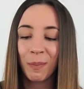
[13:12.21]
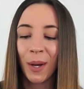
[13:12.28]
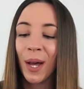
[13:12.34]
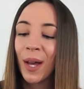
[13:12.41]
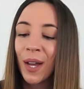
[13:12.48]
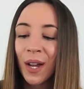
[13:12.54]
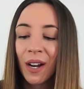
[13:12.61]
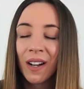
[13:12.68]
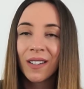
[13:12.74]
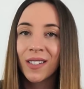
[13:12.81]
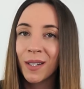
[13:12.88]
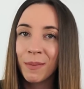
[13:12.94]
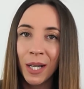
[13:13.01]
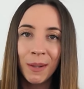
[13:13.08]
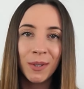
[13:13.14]
but
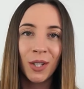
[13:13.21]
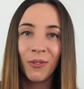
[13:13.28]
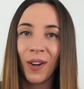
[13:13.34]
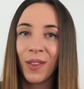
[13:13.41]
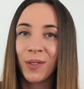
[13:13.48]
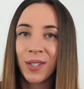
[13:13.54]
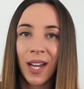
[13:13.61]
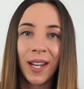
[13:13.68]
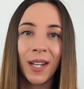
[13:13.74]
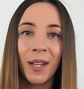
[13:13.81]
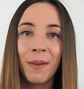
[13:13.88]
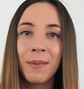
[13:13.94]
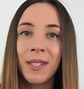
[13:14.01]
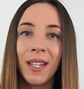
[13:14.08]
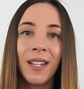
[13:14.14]
sometimes you find those
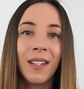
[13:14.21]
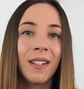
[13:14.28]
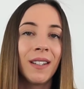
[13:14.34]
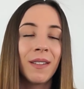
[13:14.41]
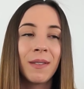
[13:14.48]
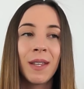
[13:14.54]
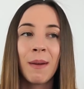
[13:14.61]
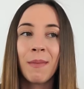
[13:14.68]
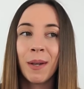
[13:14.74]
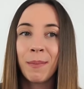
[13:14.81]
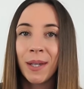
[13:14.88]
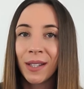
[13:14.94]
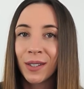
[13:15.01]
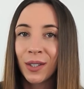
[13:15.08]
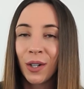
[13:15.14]
items and they might
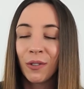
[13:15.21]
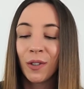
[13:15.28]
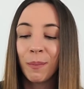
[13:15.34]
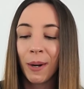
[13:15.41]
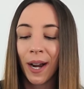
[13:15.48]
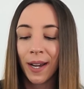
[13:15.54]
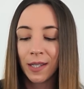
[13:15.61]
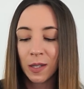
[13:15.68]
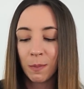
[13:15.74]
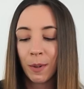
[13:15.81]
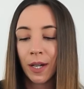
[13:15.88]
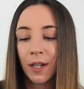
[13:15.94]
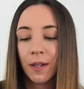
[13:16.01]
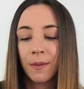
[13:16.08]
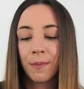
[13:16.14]
be a little overpriced,
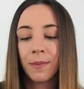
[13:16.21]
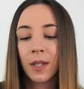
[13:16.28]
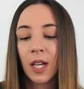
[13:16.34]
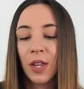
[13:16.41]
but